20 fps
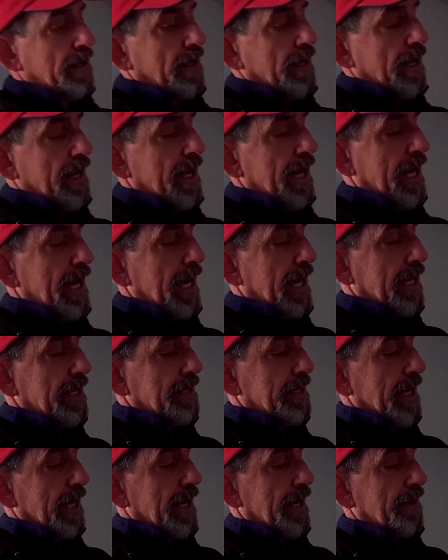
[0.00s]
and
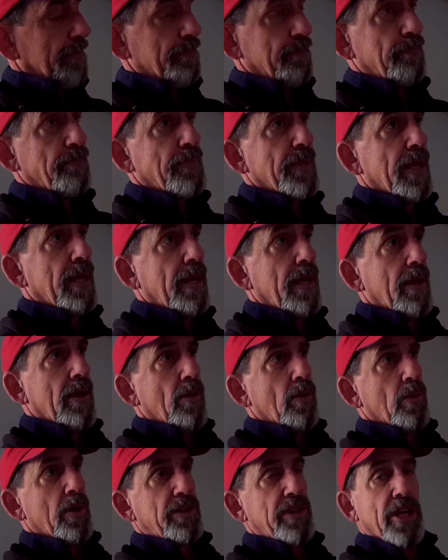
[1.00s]

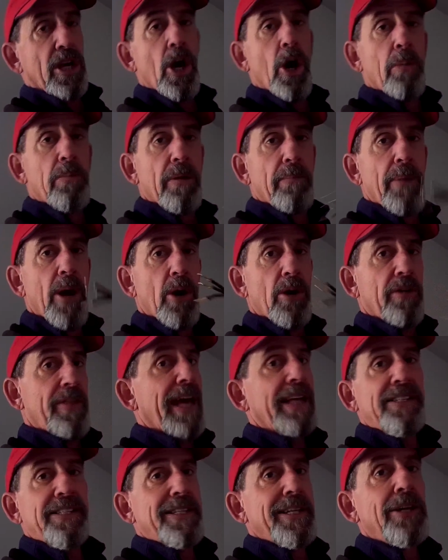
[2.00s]
with the Cobra motor,
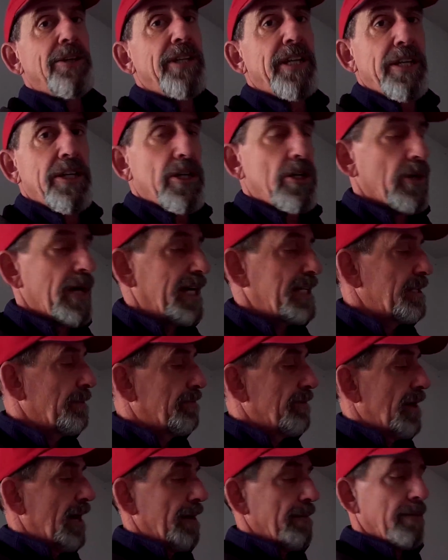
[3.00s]
that still didn't correct the
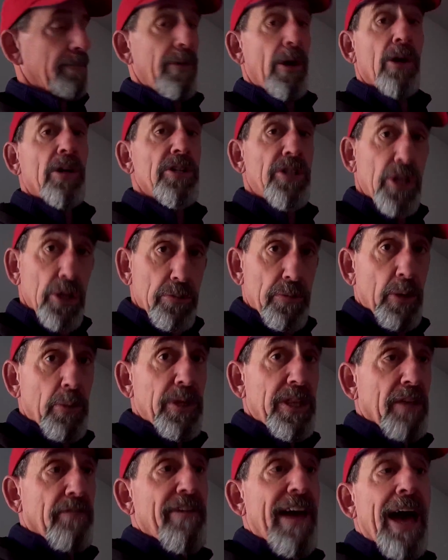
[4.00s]
problem, or excuse me, with
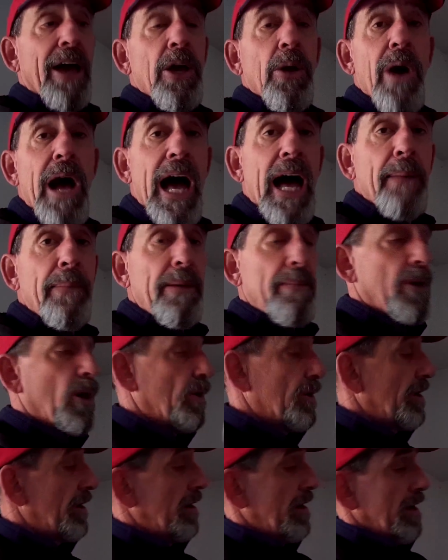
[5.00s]
the Value Hobby
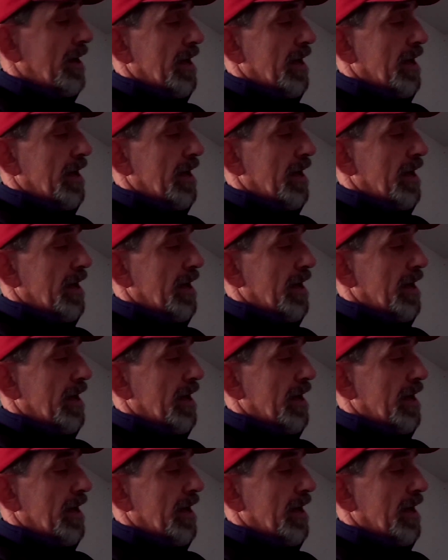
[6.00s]
motor.